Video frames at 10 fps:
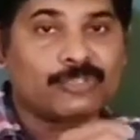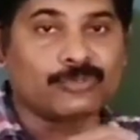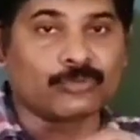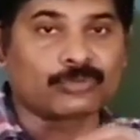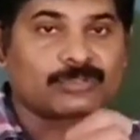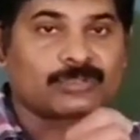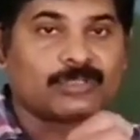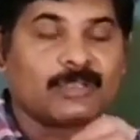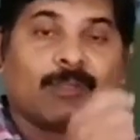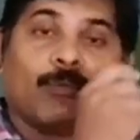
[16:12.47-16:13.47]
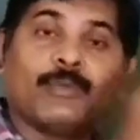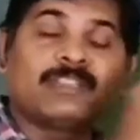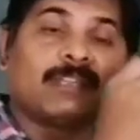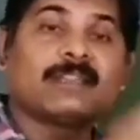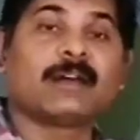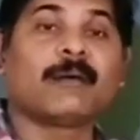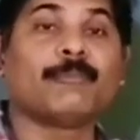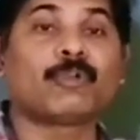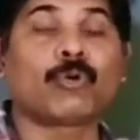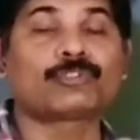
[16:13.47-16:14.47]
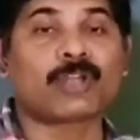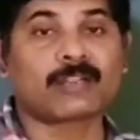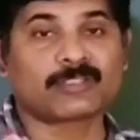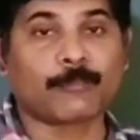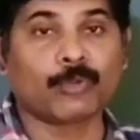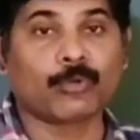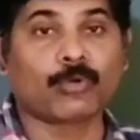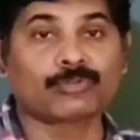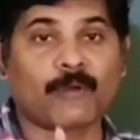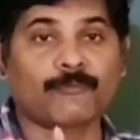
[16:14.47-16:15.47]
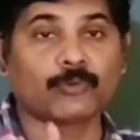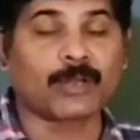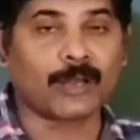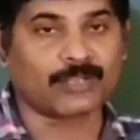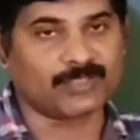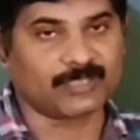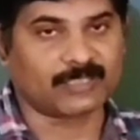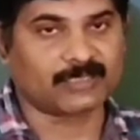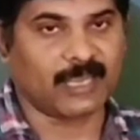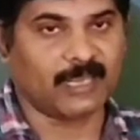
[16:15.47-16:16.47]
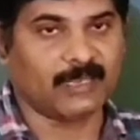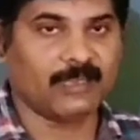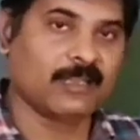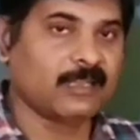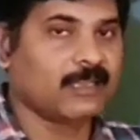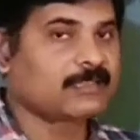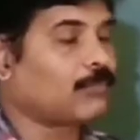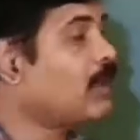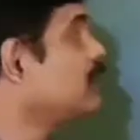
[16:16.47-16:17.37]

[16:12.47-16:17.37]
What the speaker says: tissues within the mucosa and submucosa of your large intestine. It's a